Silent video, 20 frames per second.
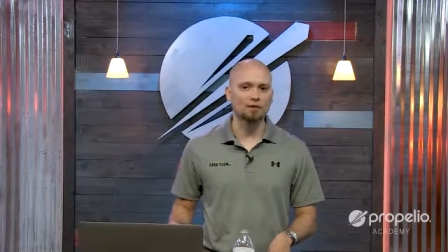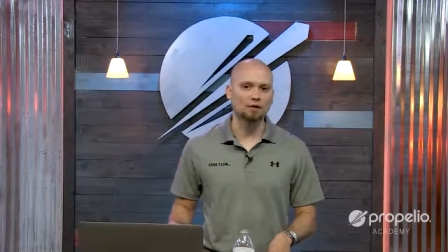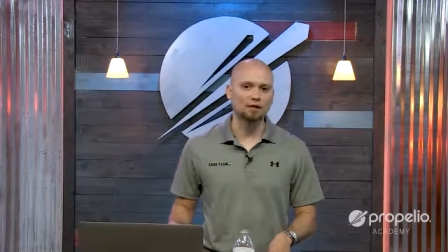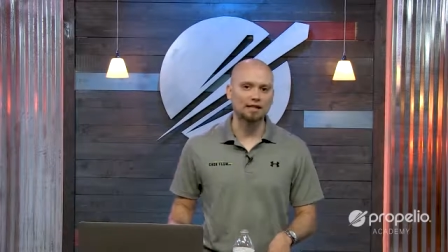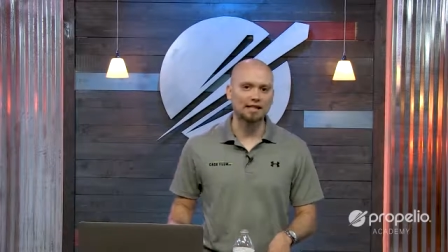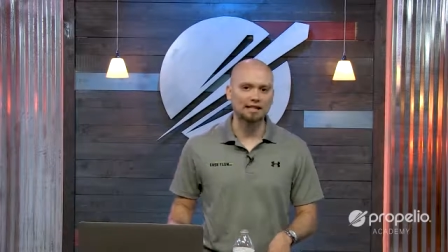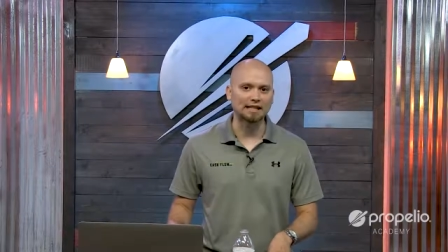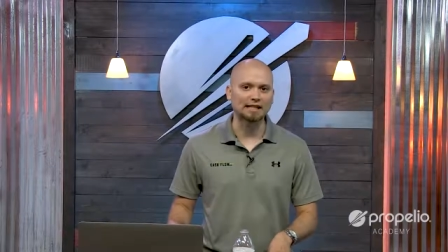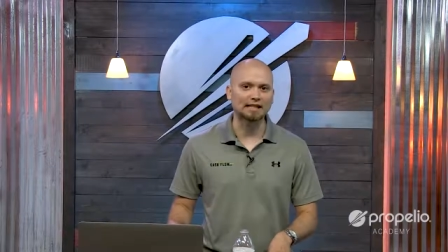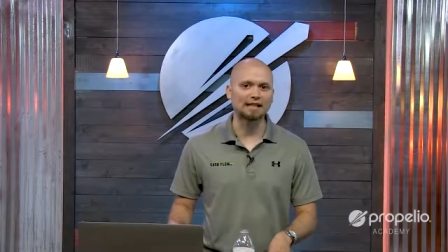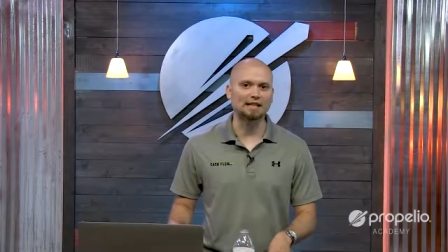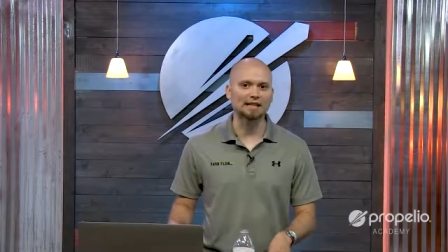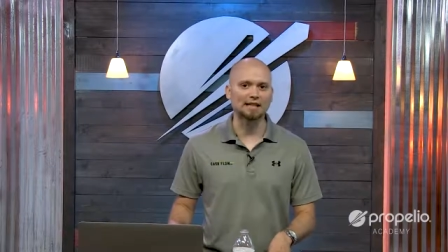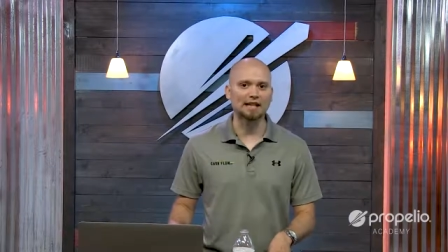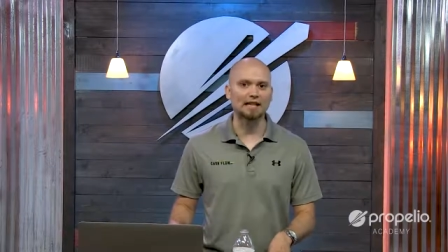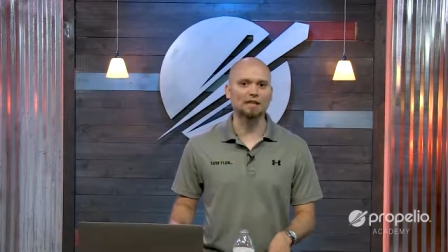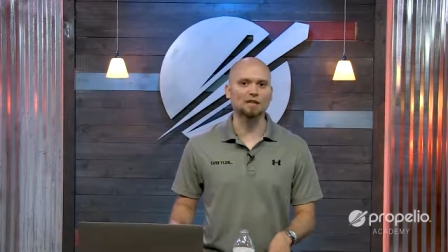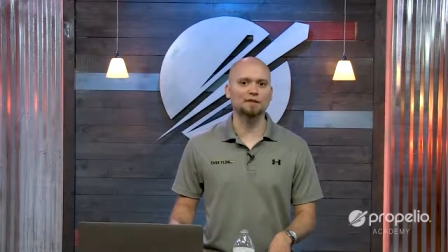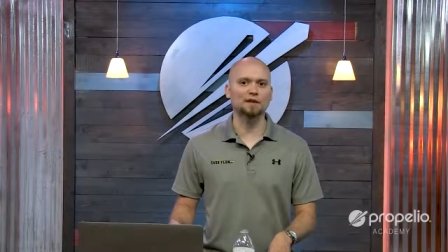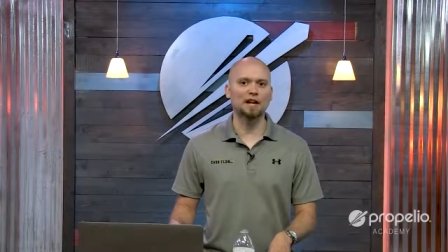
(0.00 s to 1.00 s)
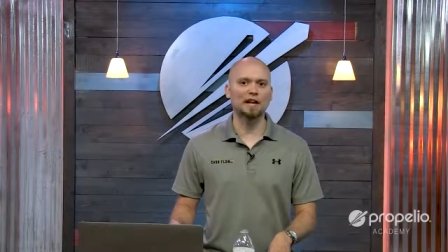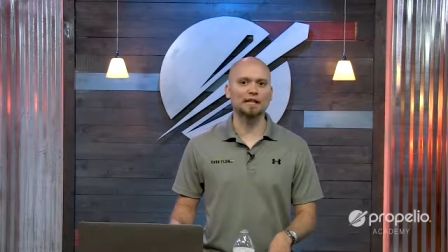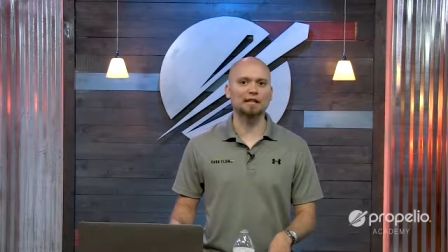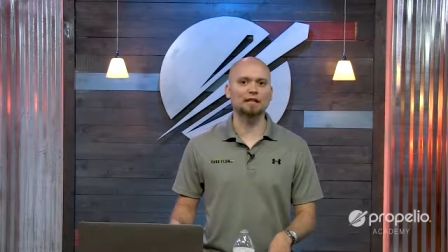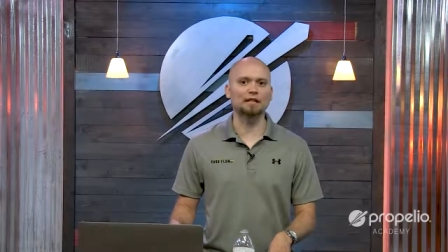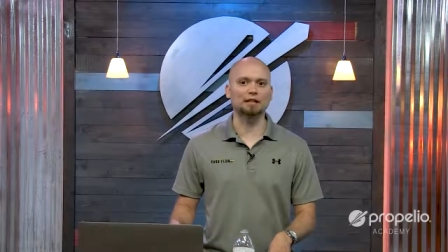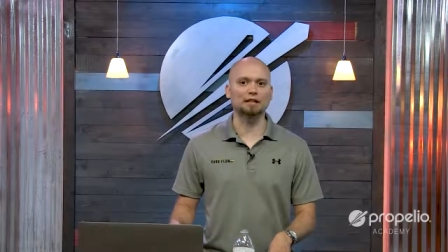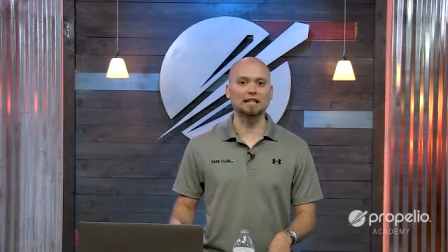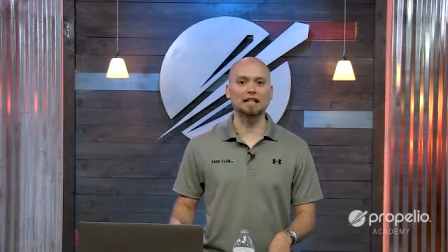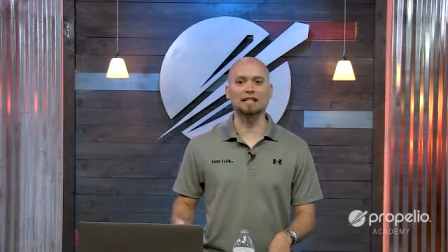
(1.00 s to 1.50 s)
what they needed to satisfy in
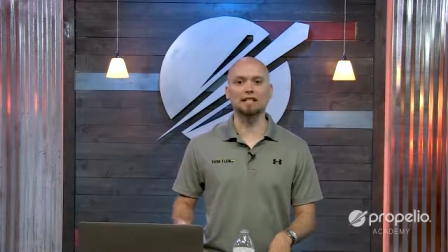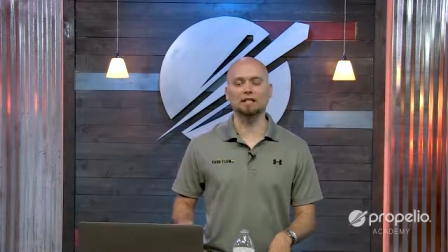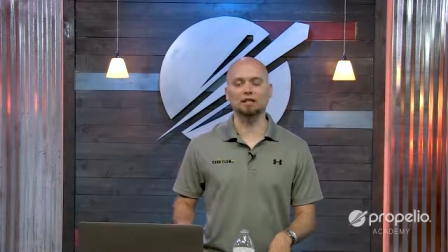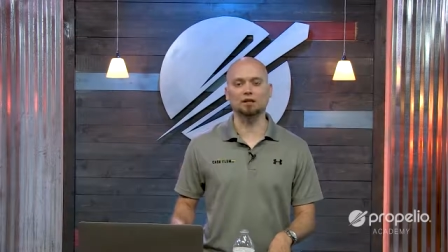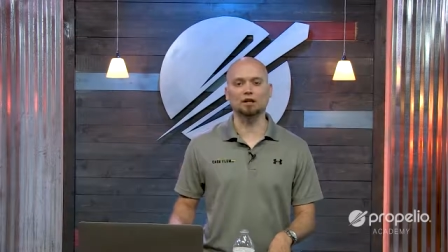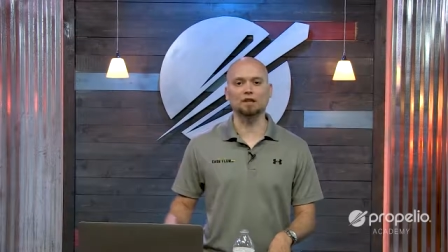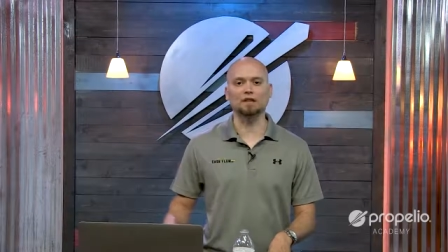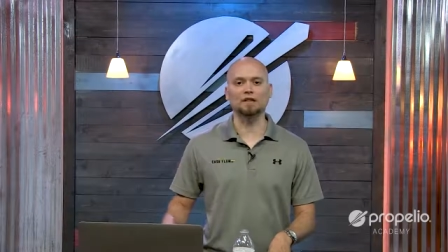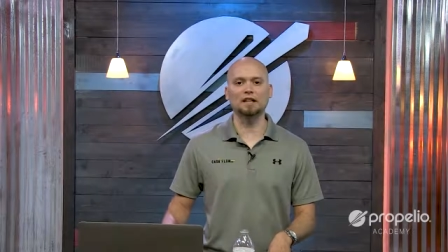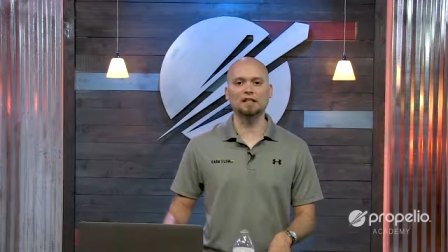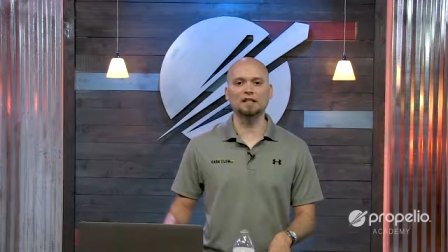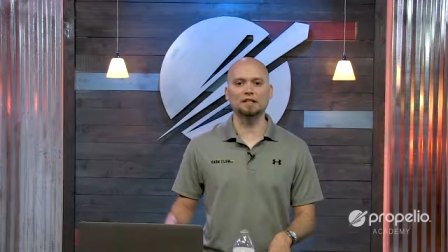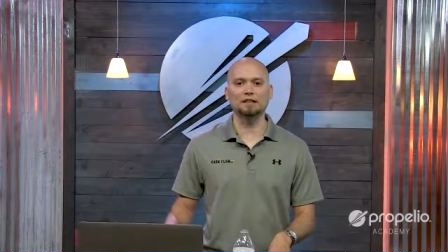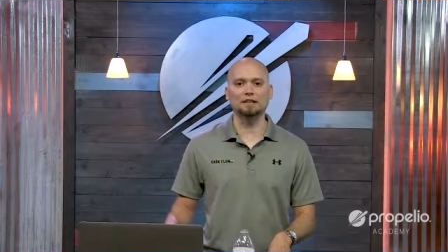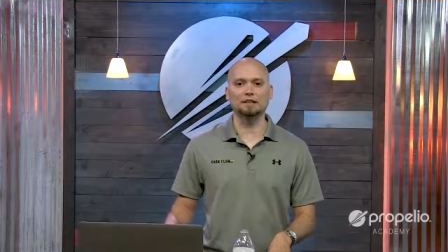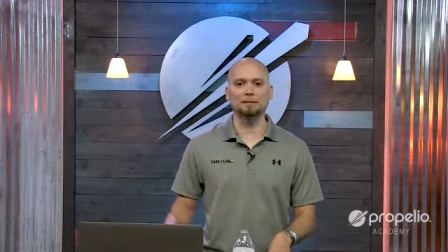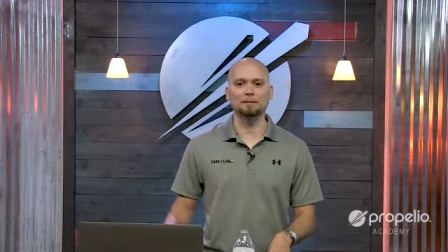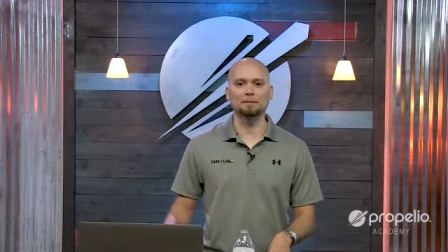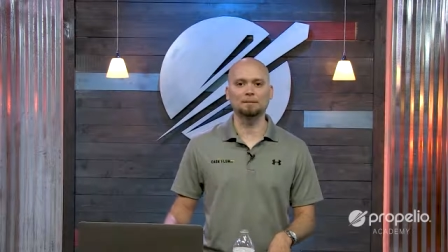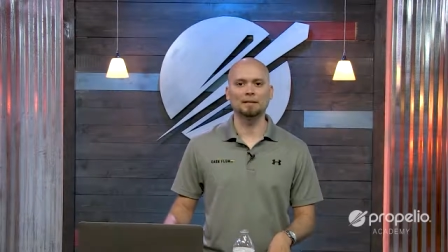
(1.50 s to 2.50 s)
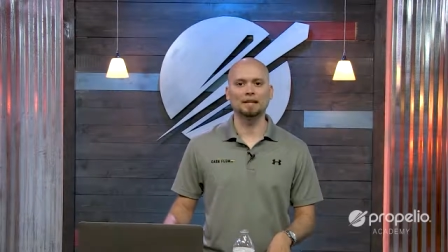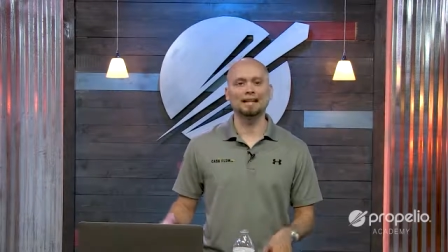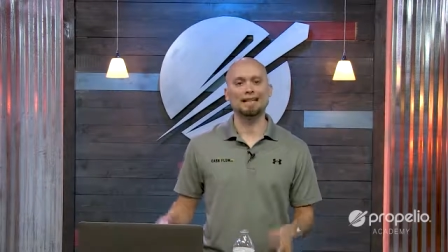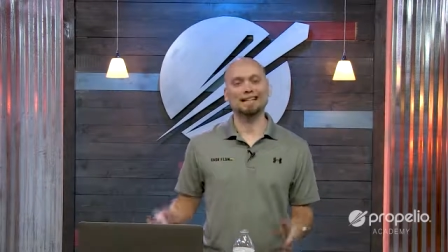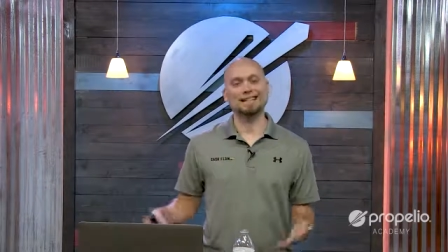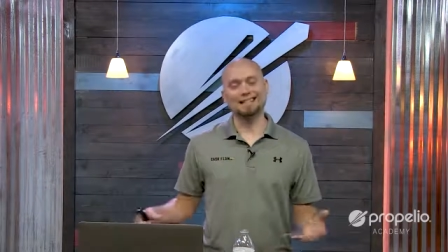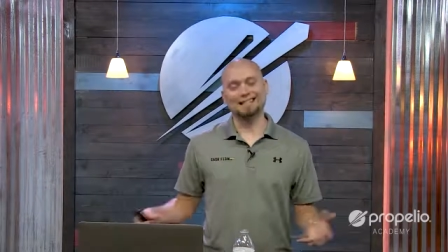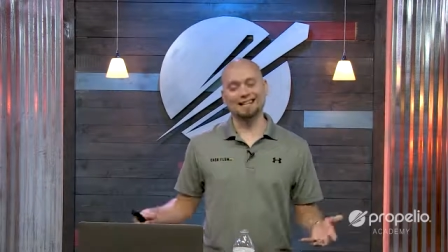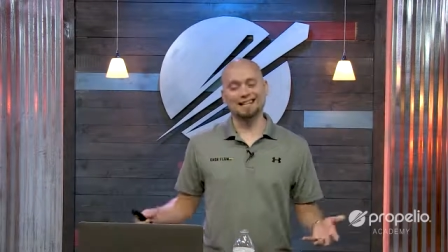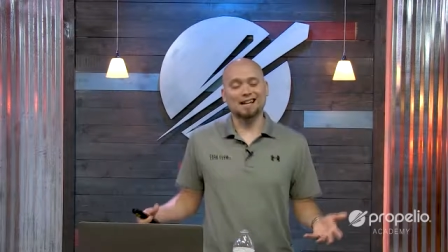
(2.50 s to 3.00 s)
their lease and you're evicting them,
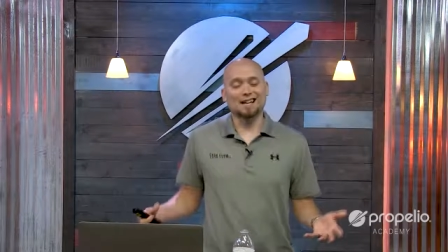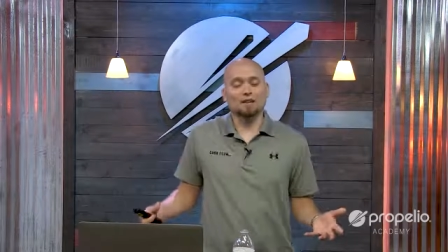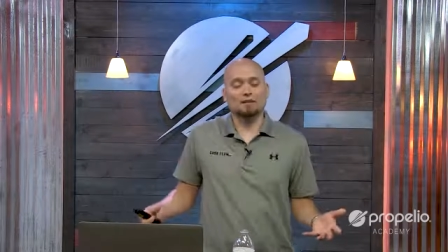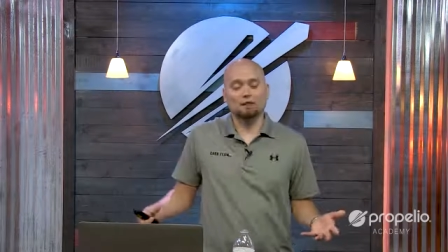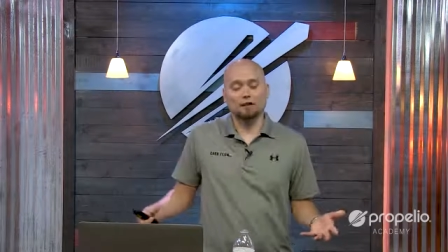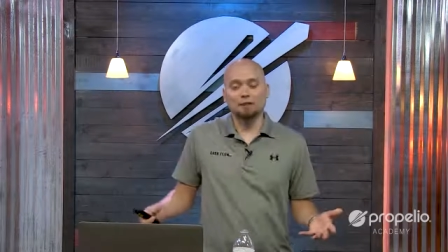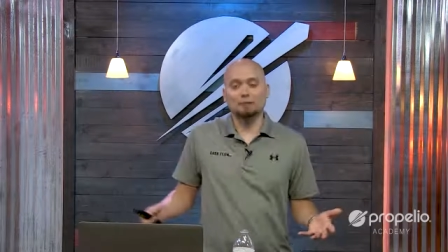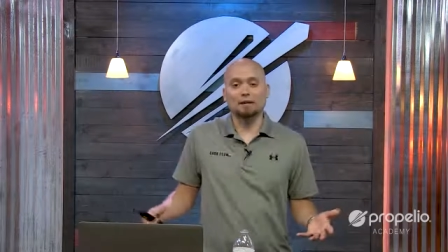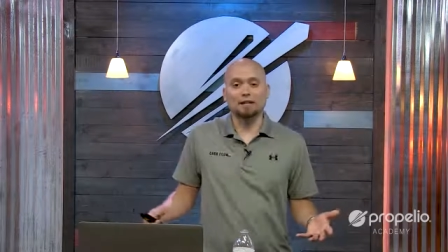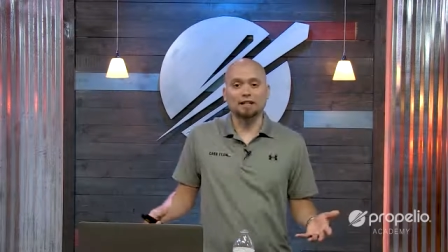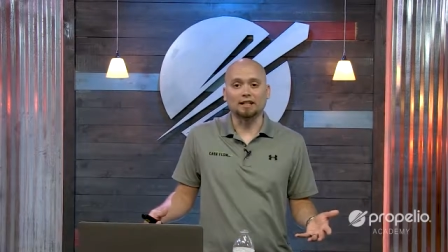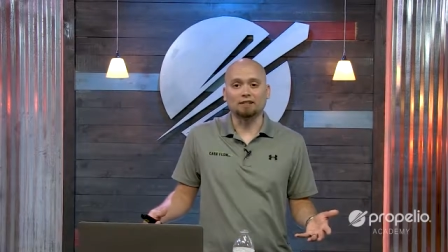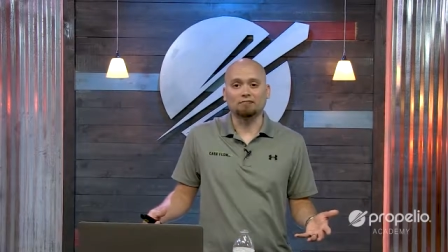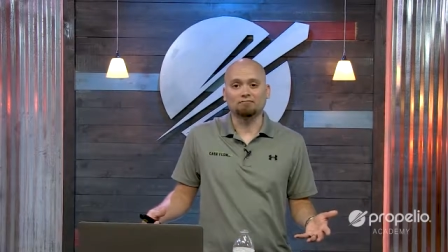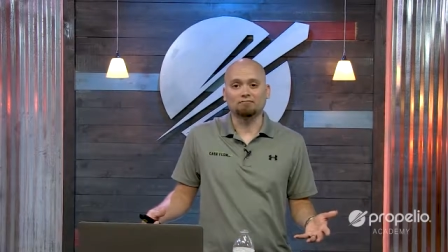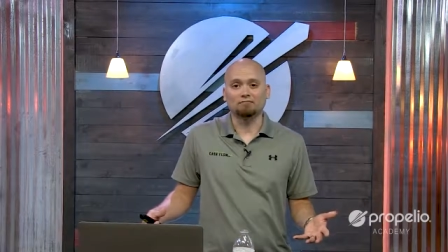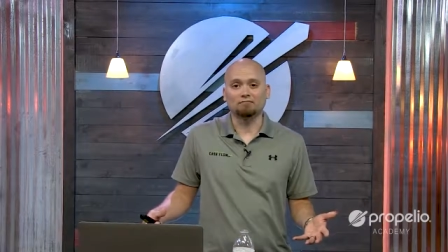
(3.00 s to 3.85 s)
it's kind of free money.